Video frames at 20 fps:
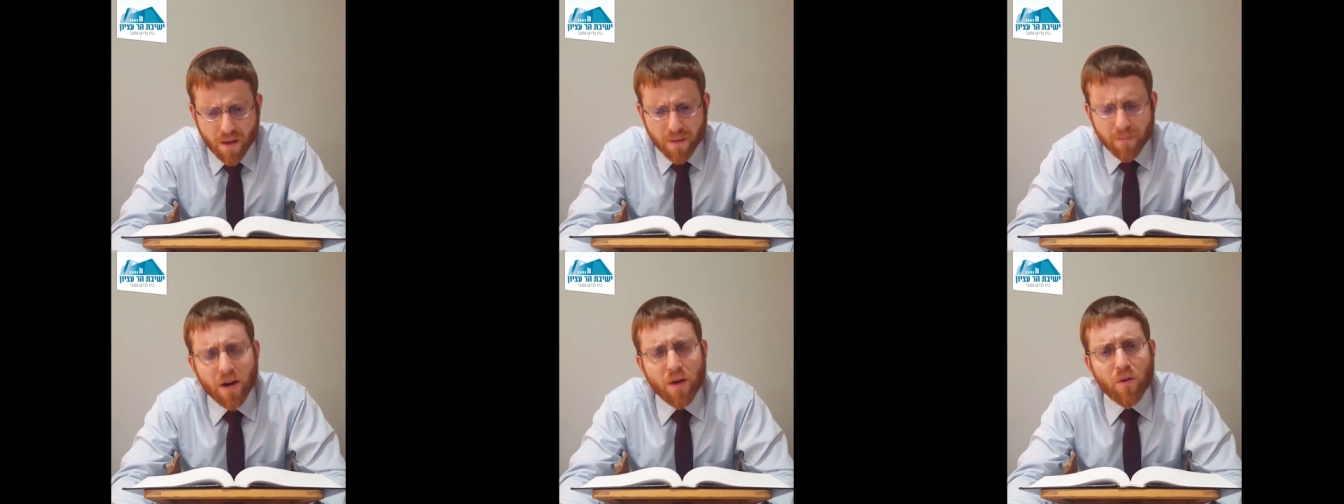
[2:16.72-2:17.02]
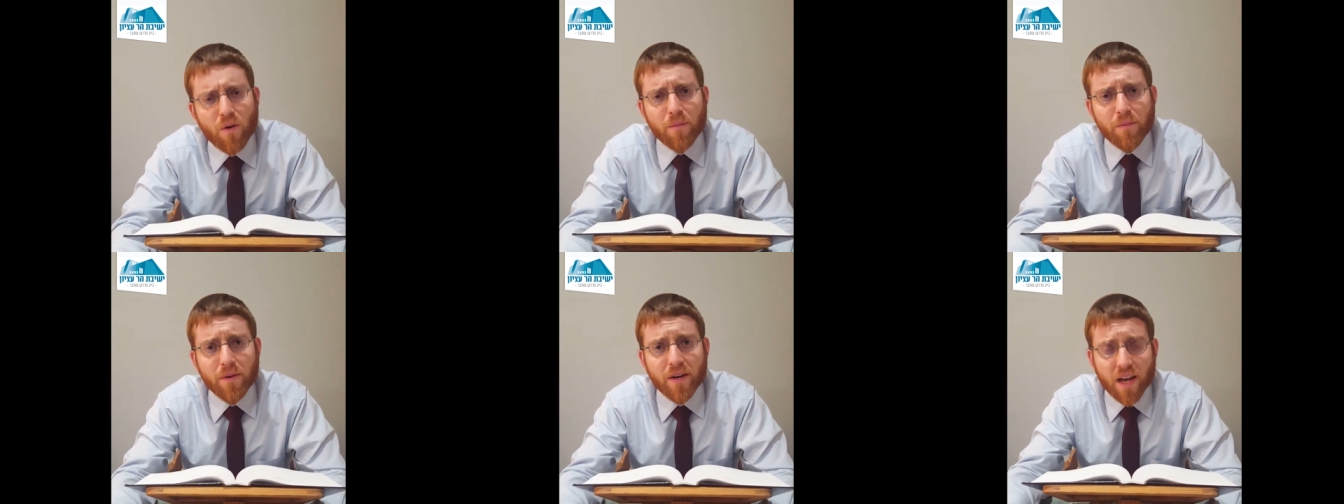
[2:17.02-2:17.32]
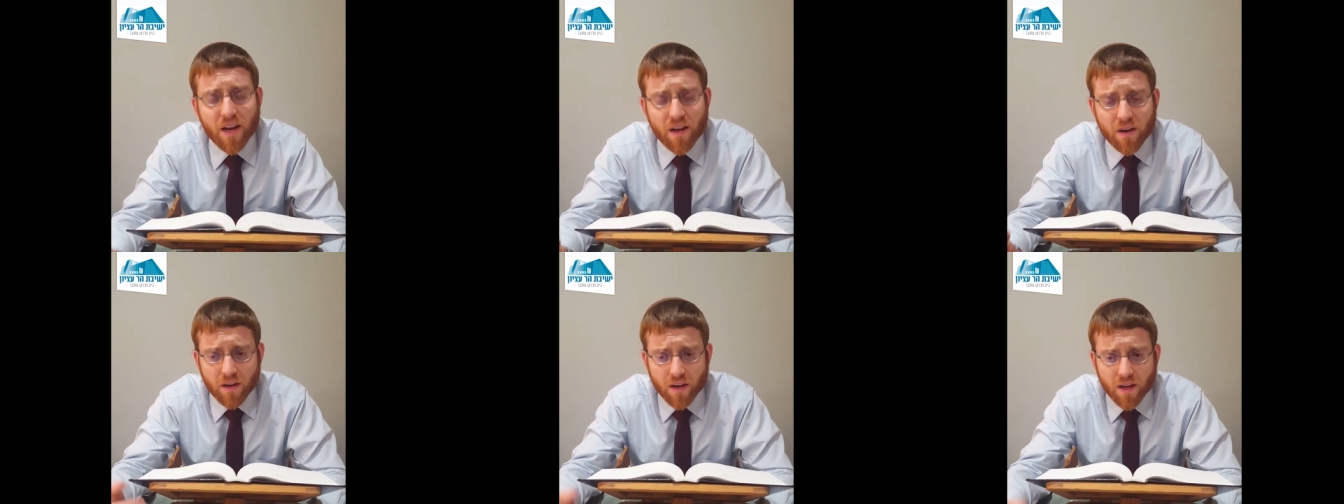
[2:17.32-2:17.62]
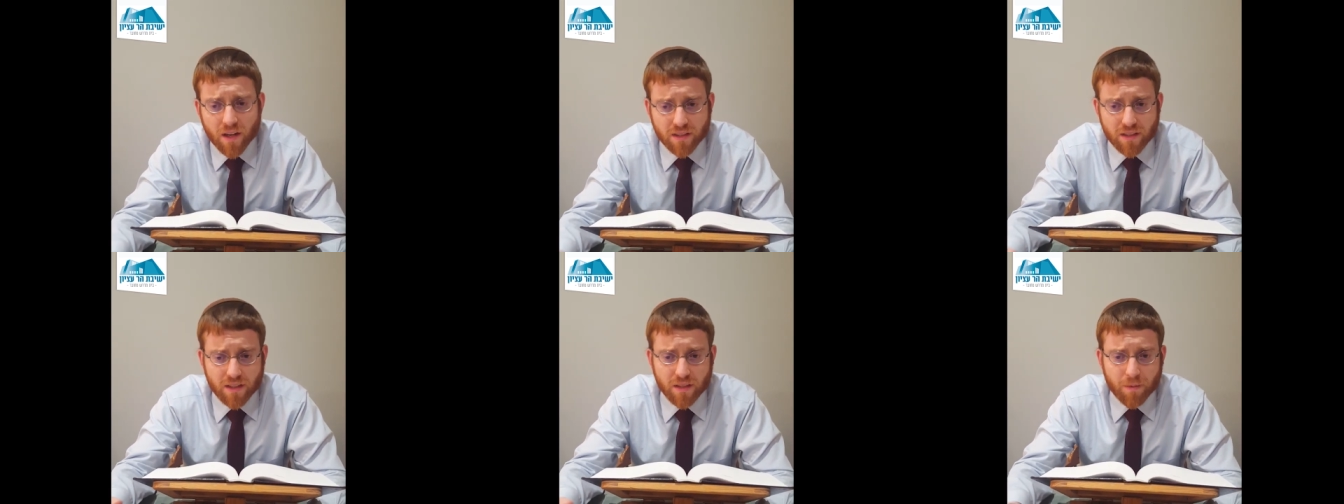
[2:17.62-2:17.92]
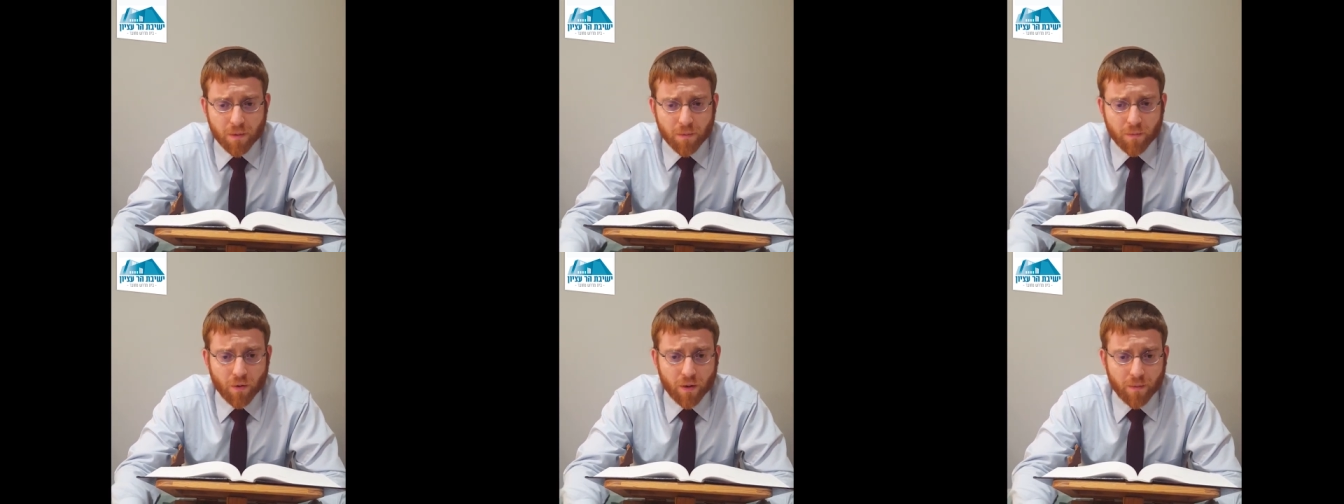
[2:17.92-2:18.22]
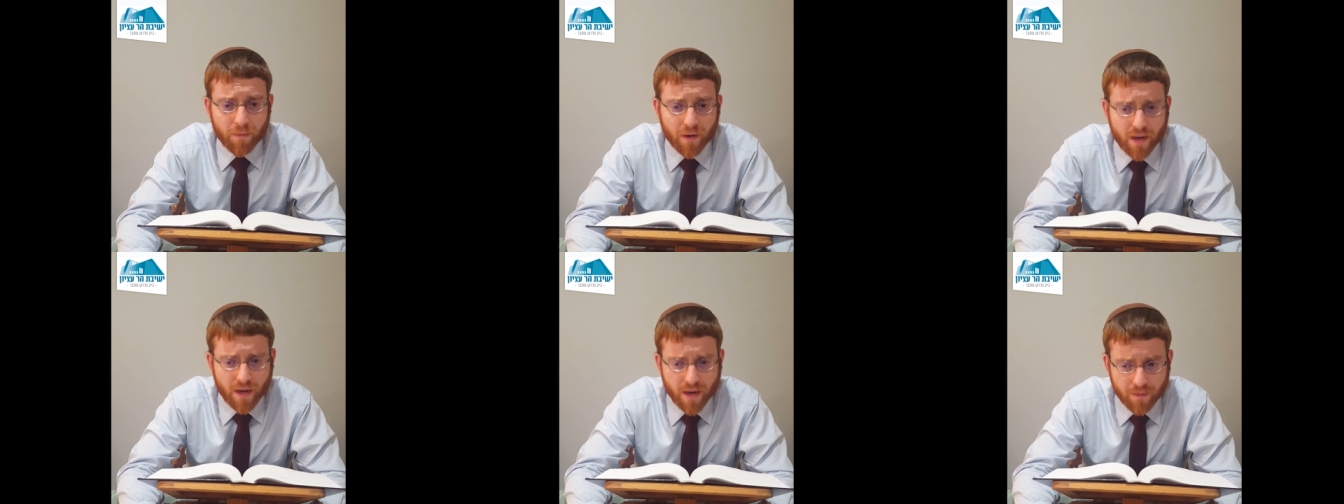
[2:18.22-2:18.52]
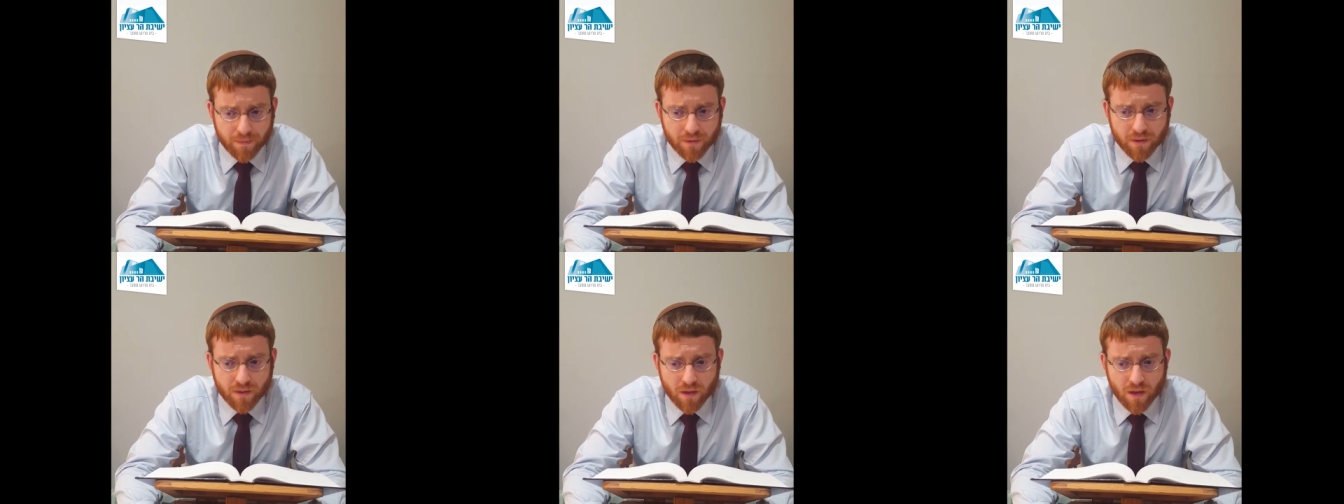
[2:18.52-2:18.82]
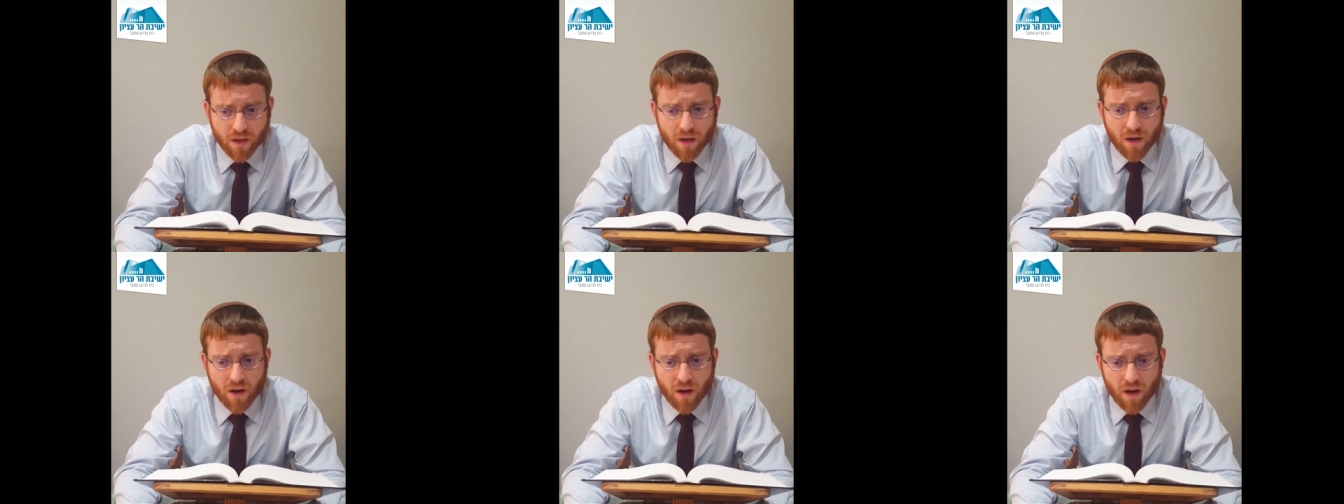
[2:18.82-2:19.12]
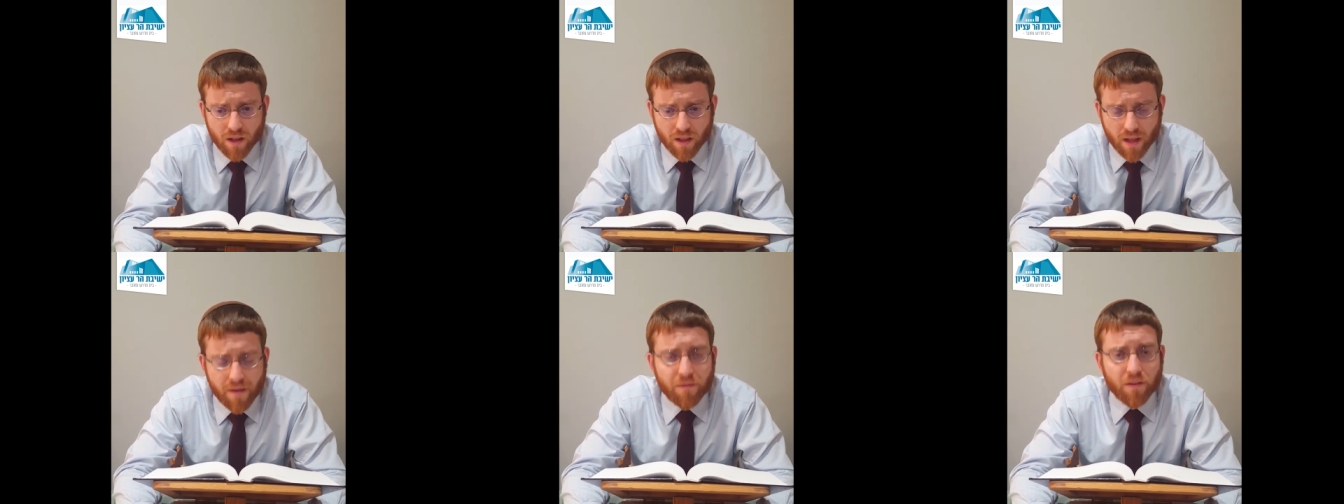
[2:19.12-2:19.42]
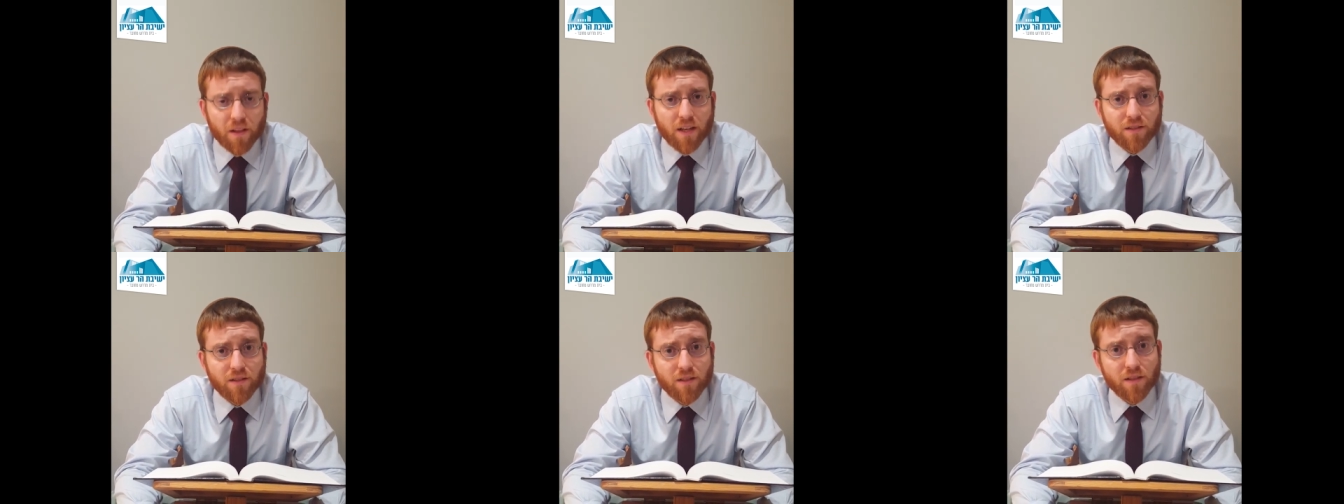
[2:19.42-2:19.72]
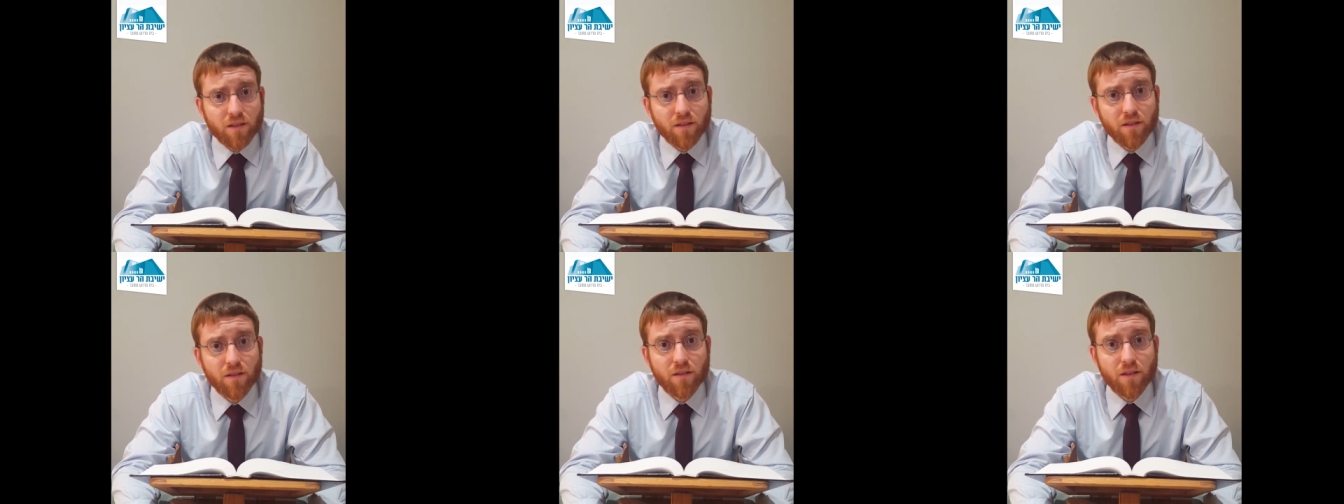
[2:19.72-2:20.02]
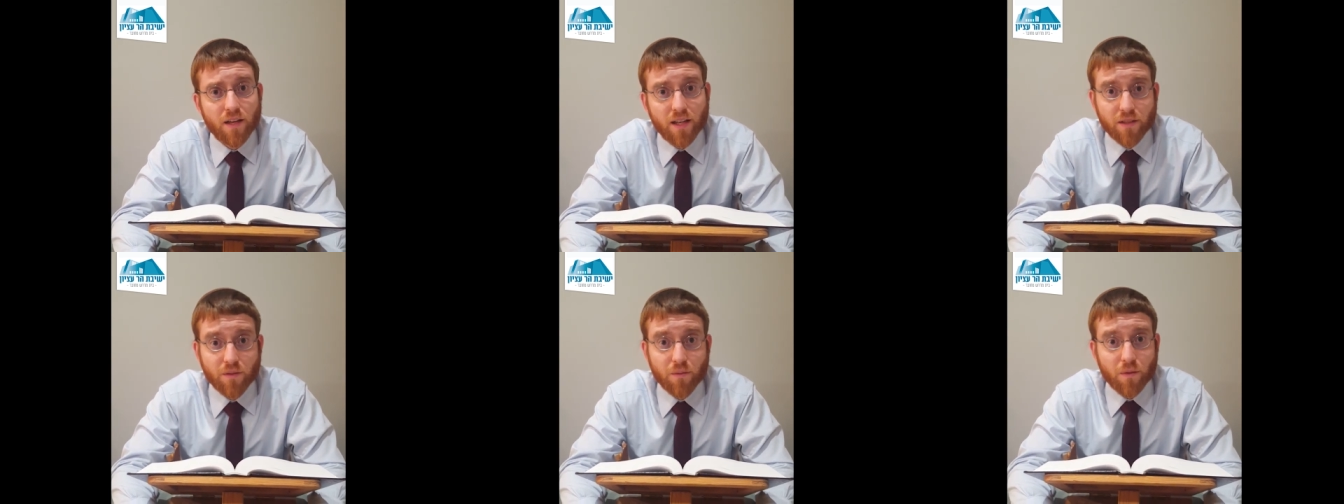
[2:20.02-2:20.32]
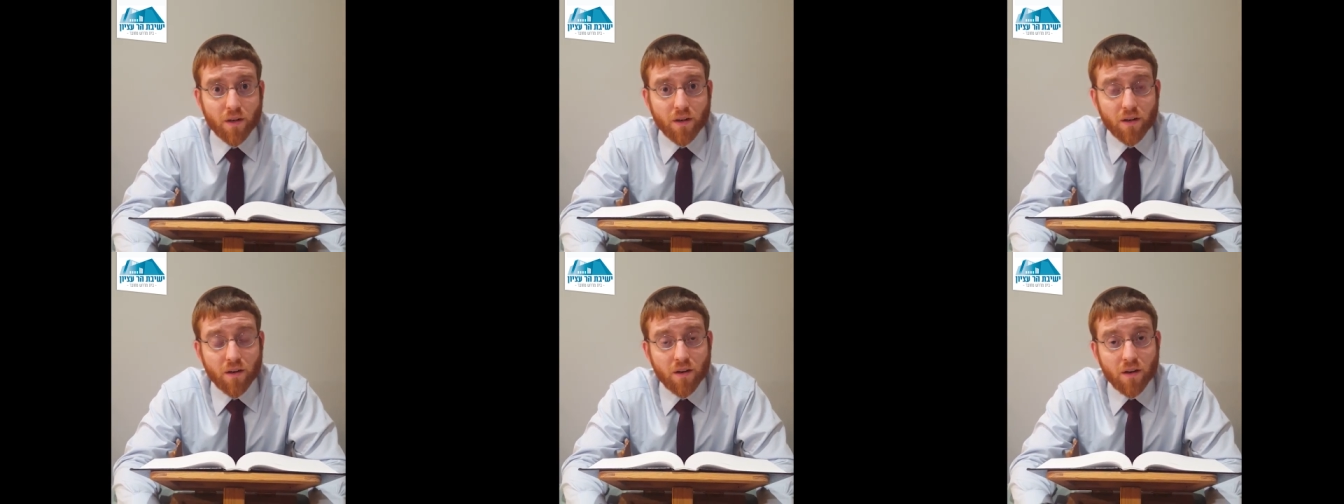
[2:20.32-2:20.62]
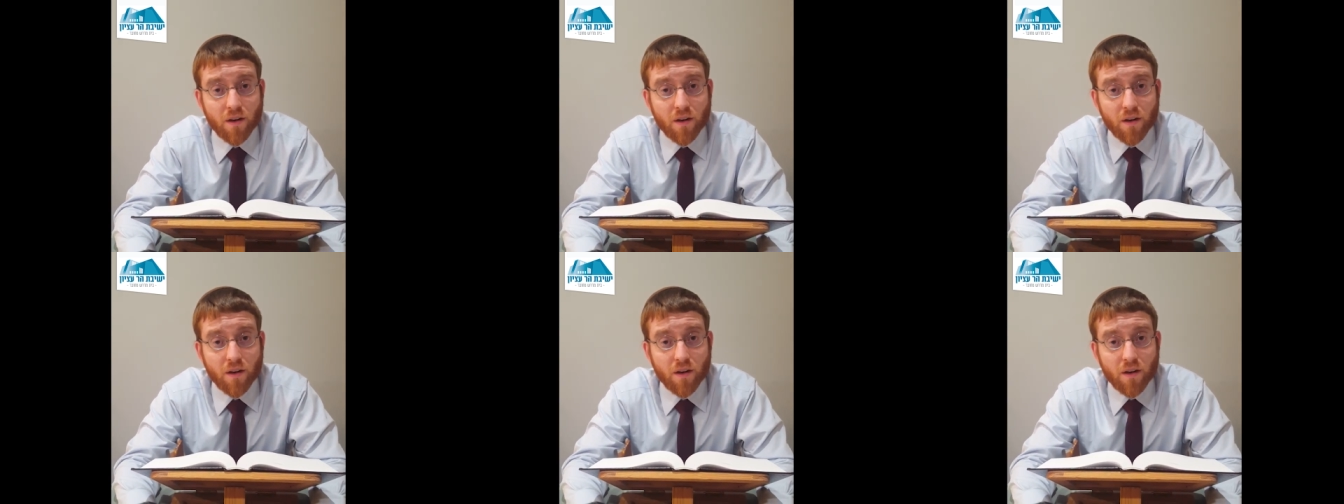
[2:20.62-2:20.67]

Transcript: But I want to bring out a, a deeper point, perhaps, a life lesson, as it were